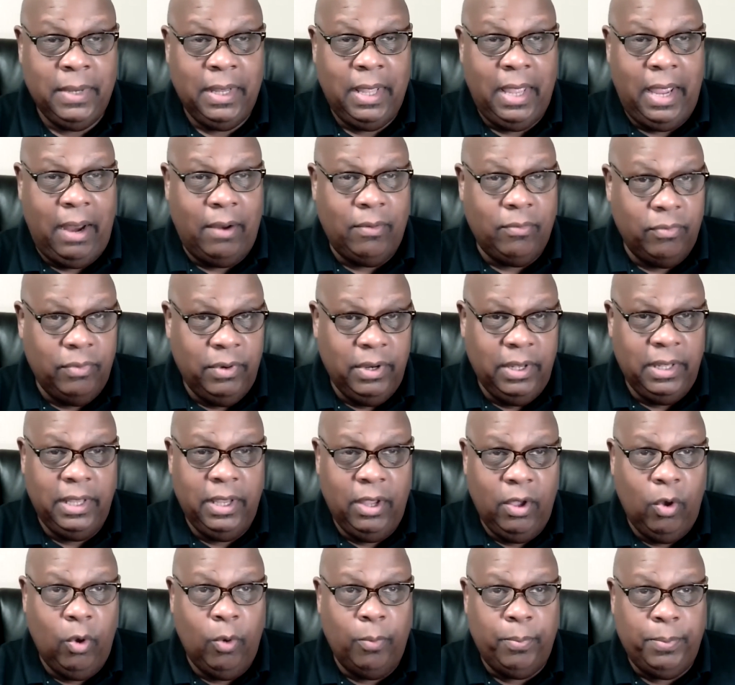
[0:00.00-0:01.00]
I really
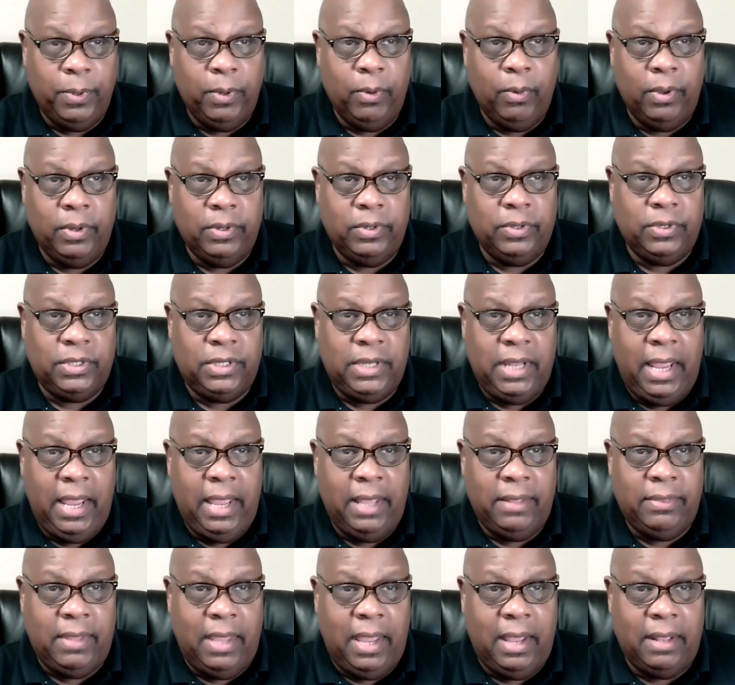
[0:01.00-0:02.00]
hope you
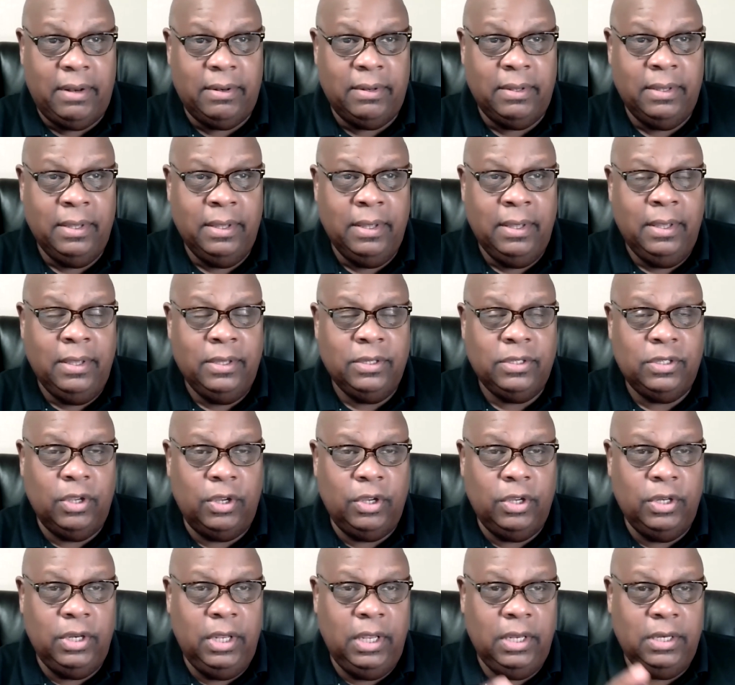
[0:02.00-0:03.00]
understand that. So
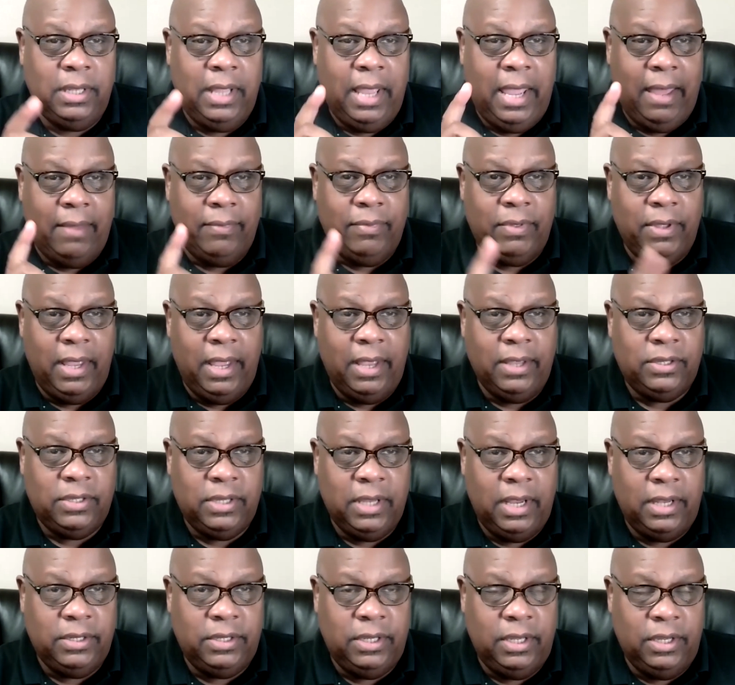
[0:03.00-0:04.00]
you need to have the
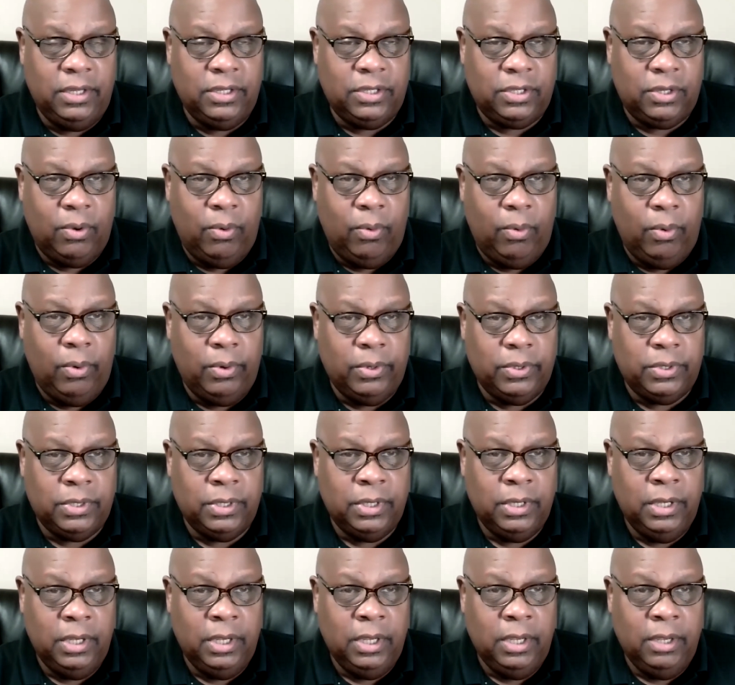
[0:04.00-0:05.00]
SAT scores
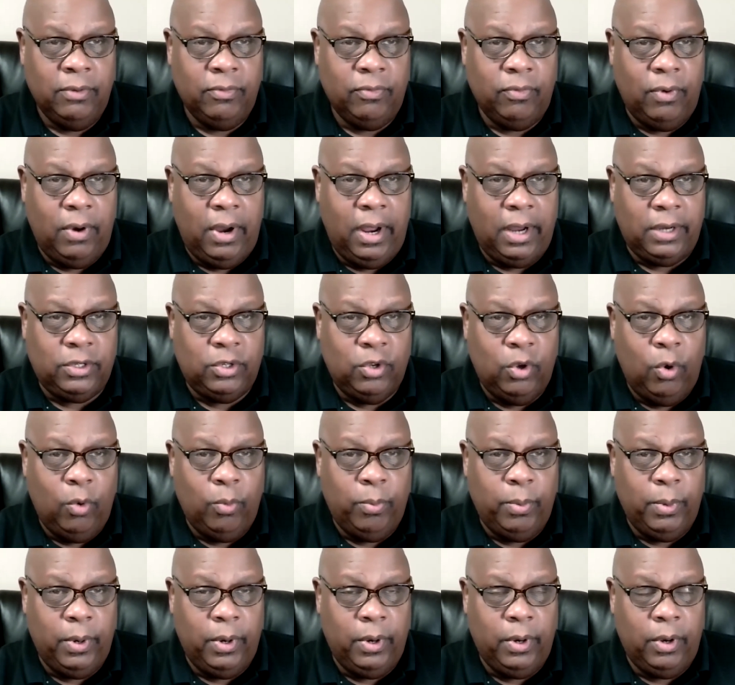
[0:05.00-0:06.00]
for
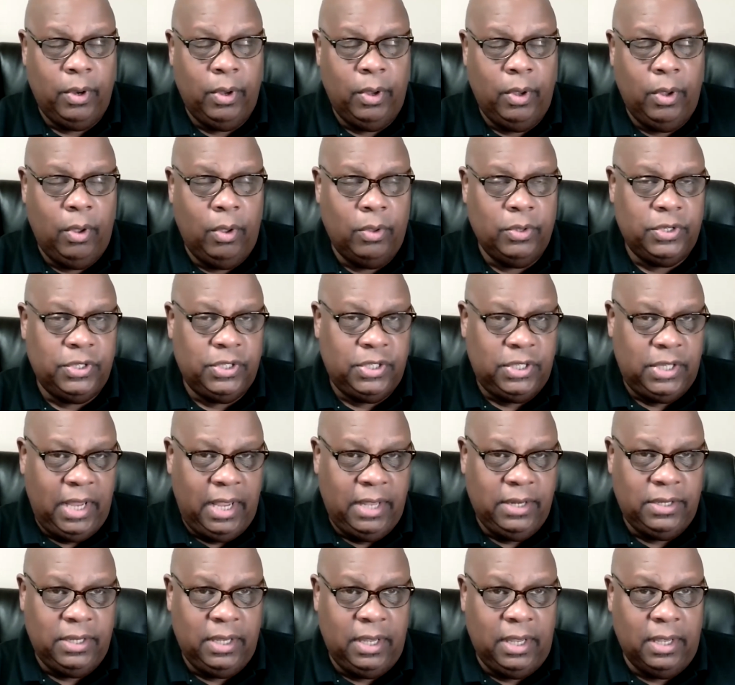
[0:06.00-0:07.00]
October
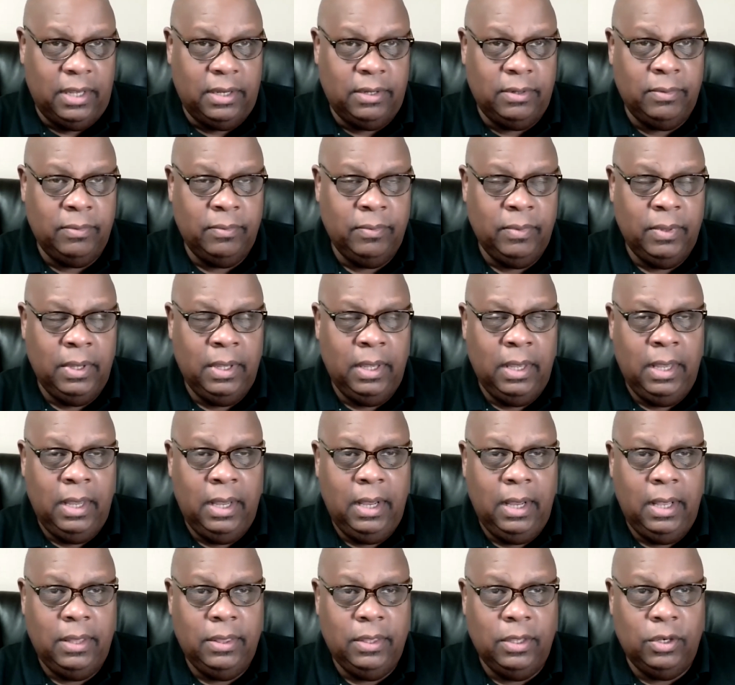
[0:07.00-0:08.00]
sent in.
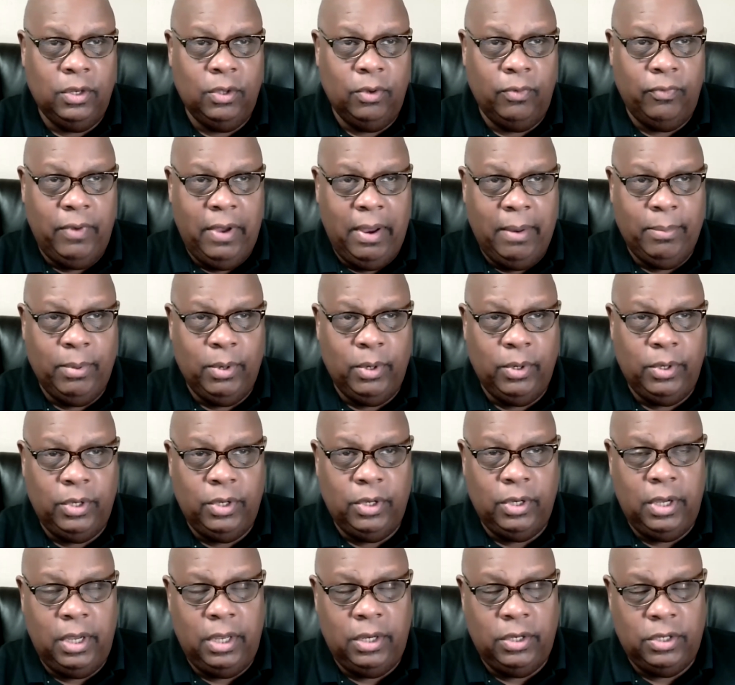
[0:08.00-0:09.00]
The November
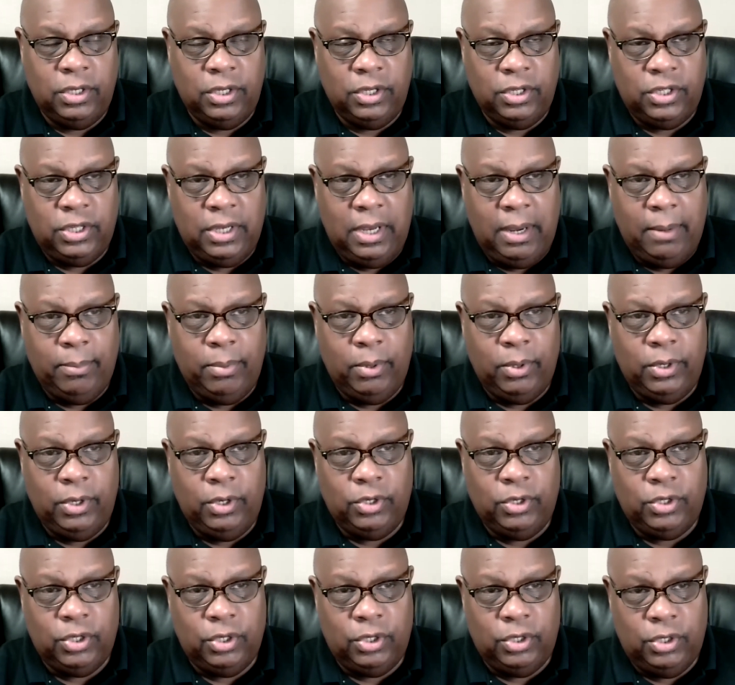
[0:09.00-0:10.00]
and December, you
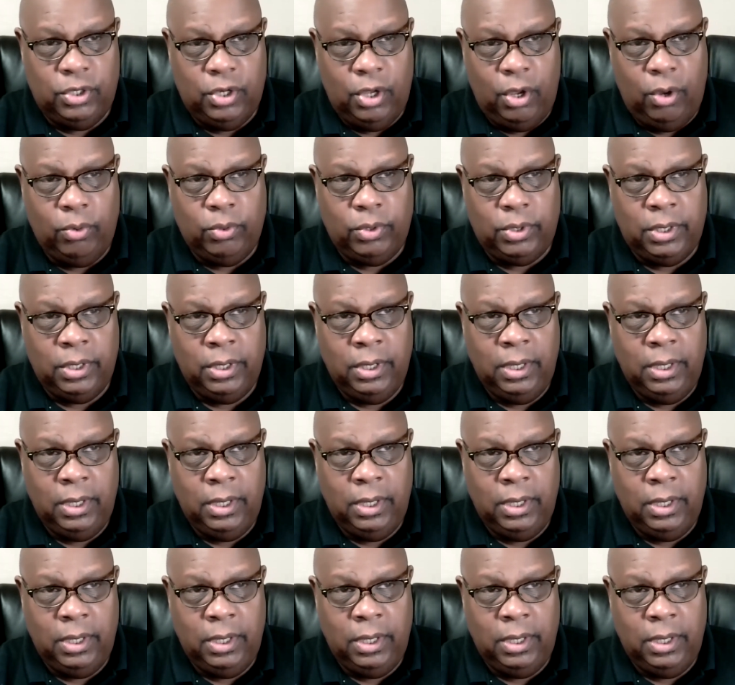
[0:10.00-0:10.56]
should note